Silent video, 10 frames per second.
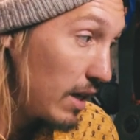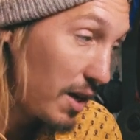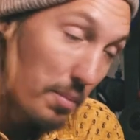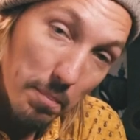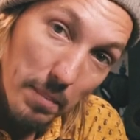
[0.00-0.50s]

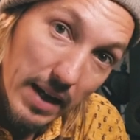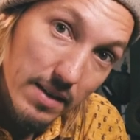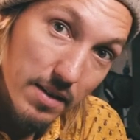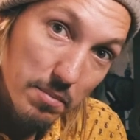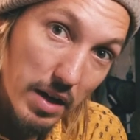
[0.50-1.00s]

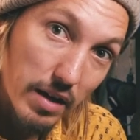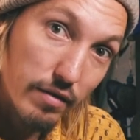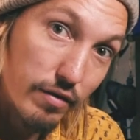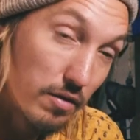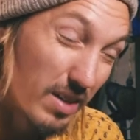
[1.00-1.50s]
Amazing
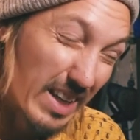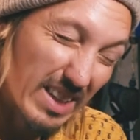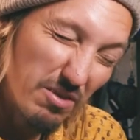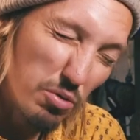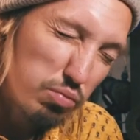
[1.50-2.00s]
microphone,
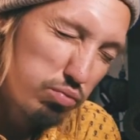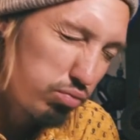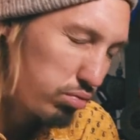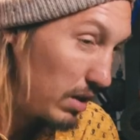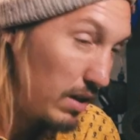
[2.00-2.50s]
like
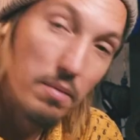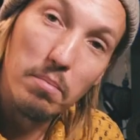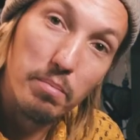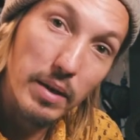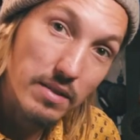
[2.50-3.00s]

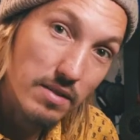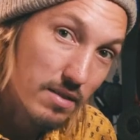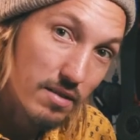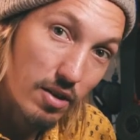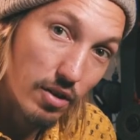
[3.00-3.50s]

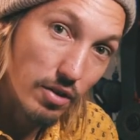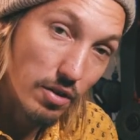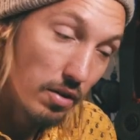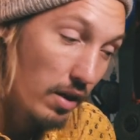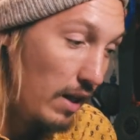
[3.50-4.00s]
best audio.